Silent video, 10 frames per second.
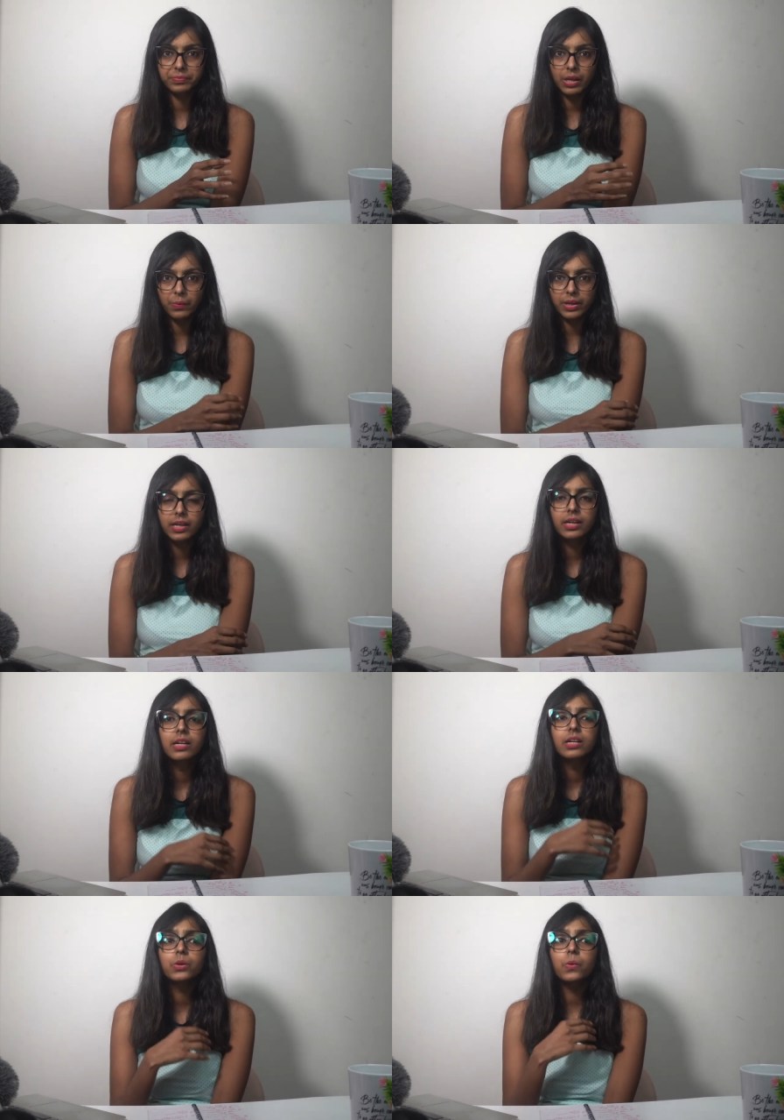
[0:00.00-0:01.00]
Okay
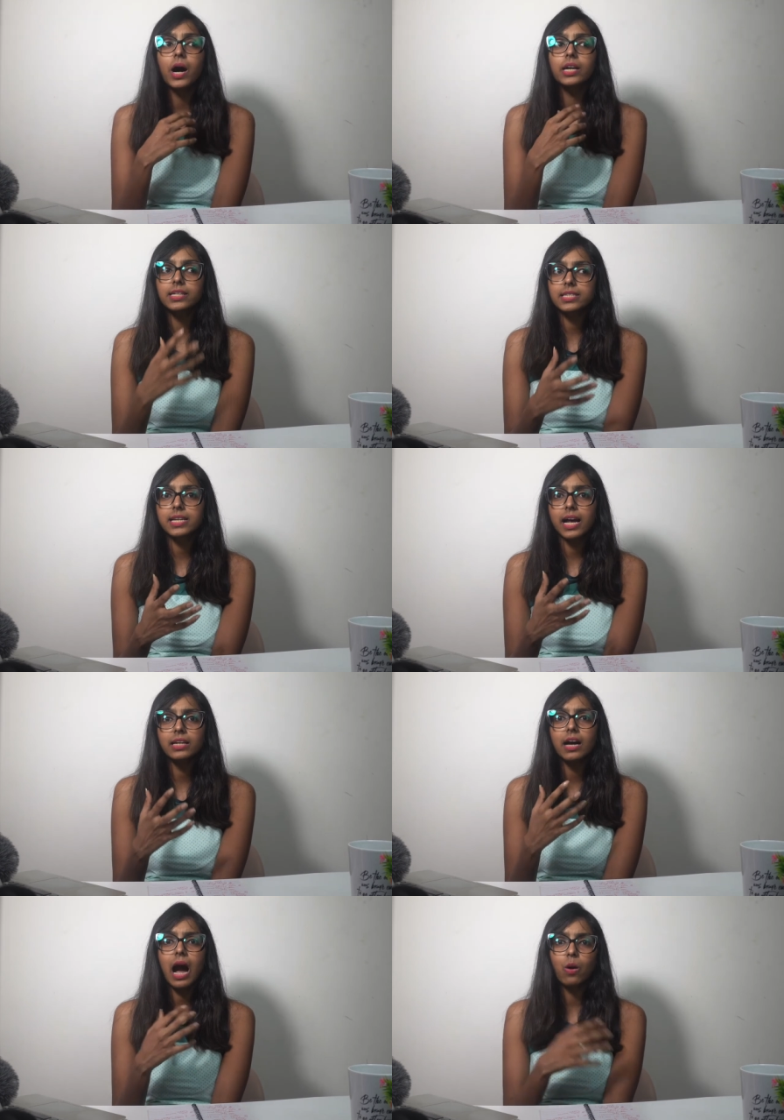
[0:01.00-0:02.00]
to
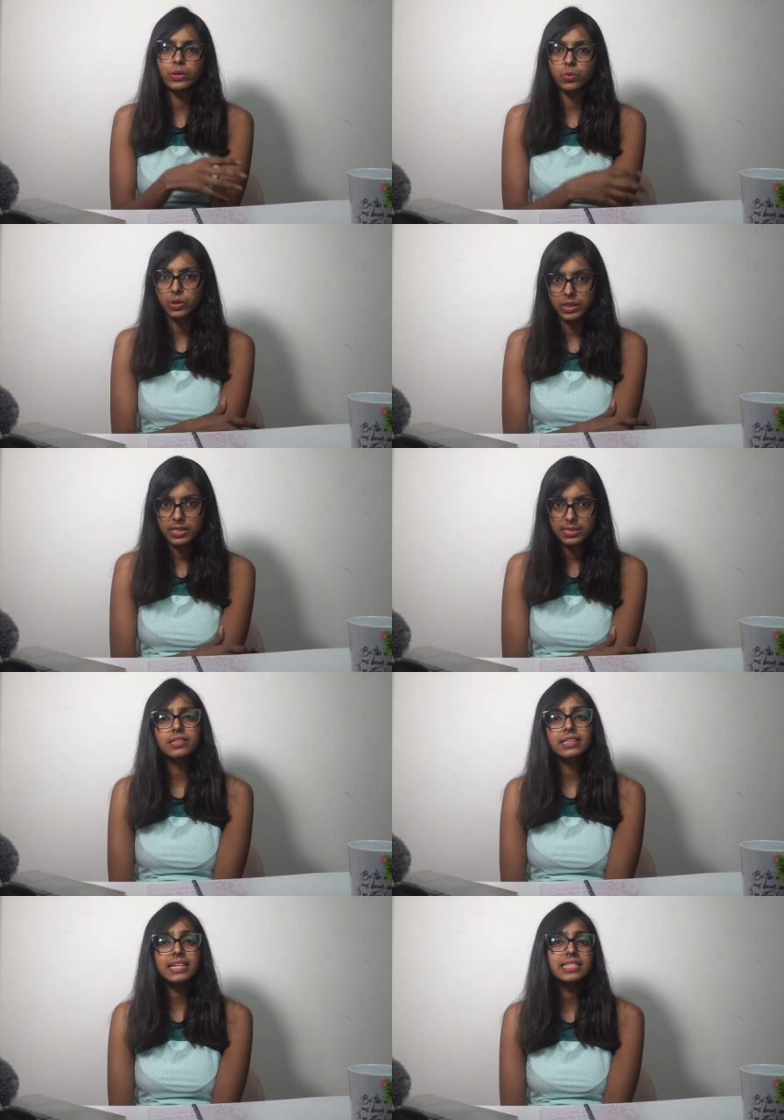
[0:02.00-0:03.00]
understand how it works.
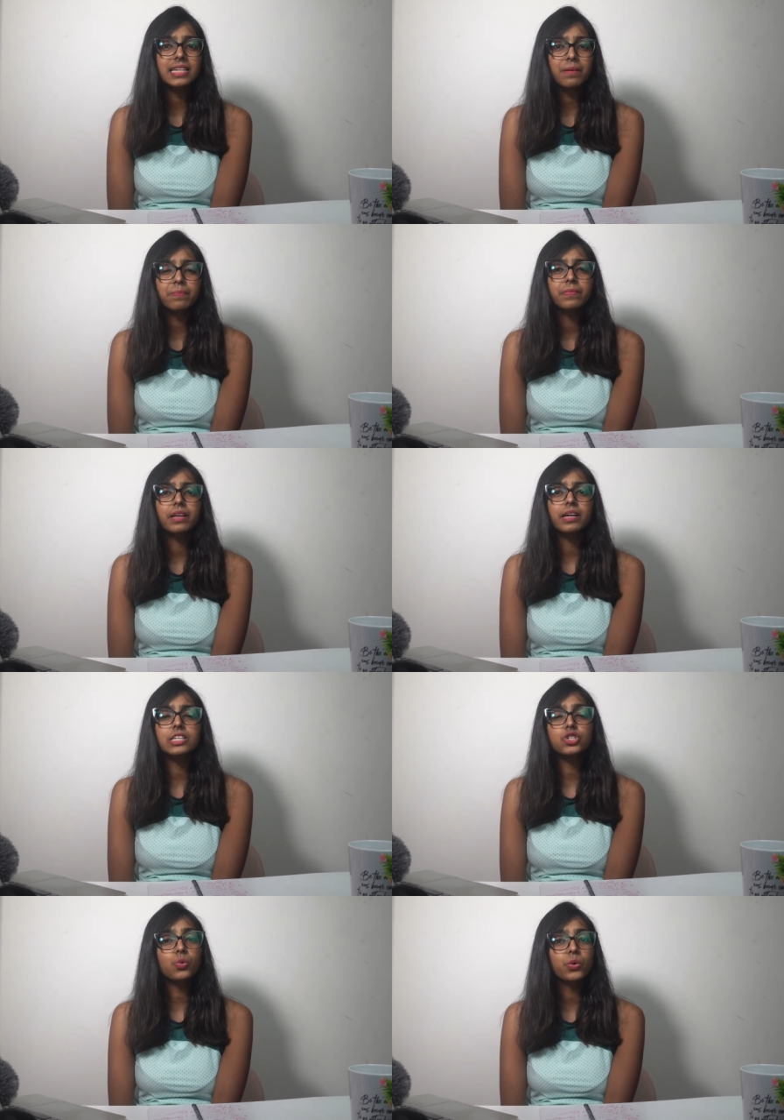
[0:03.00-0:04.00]
Next step
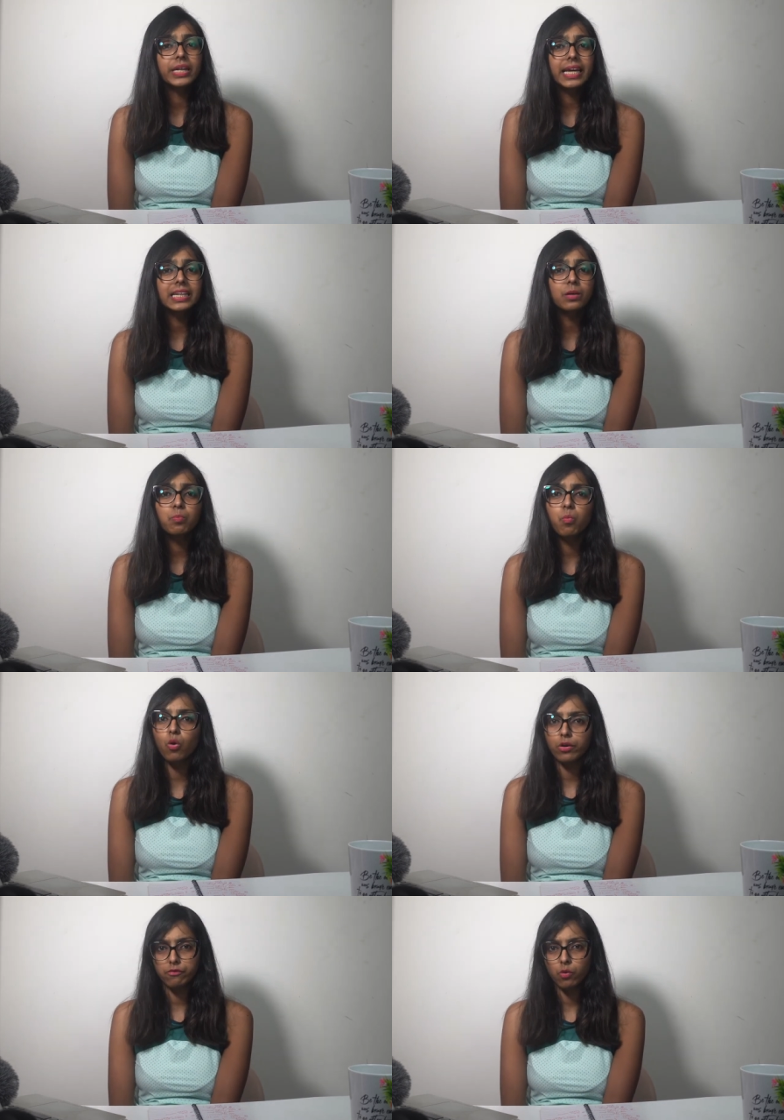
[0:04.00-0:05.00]
is to create a
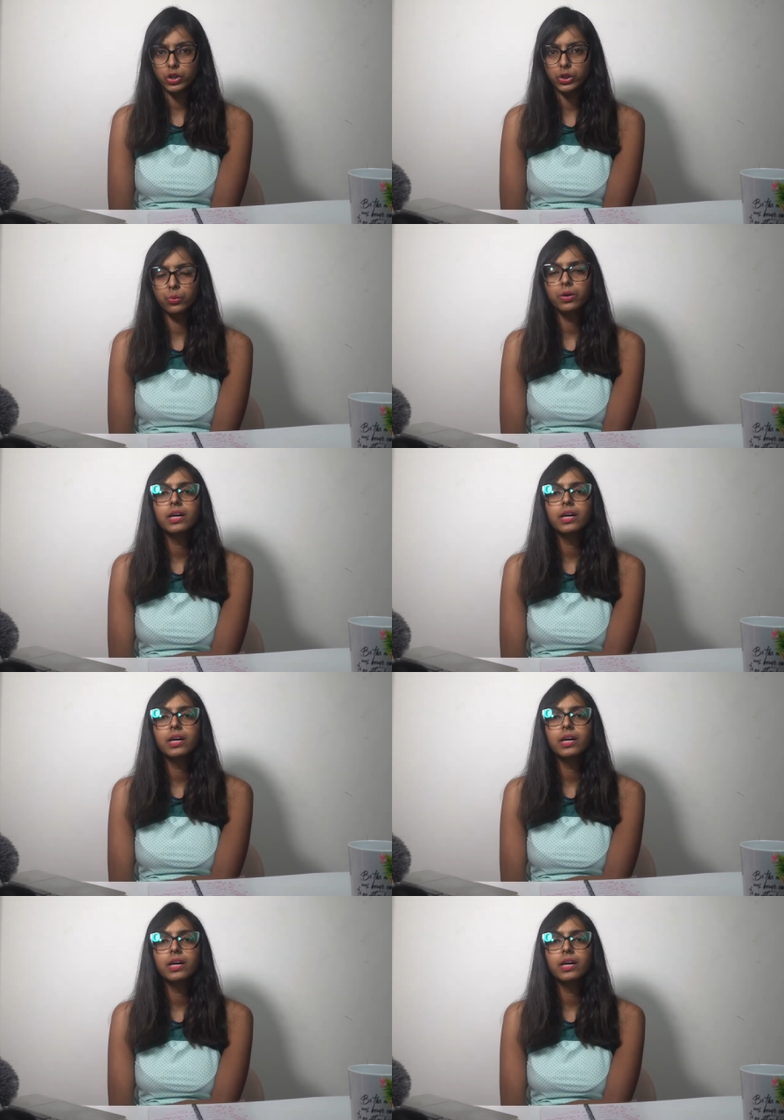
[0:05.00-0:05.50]
portfolio.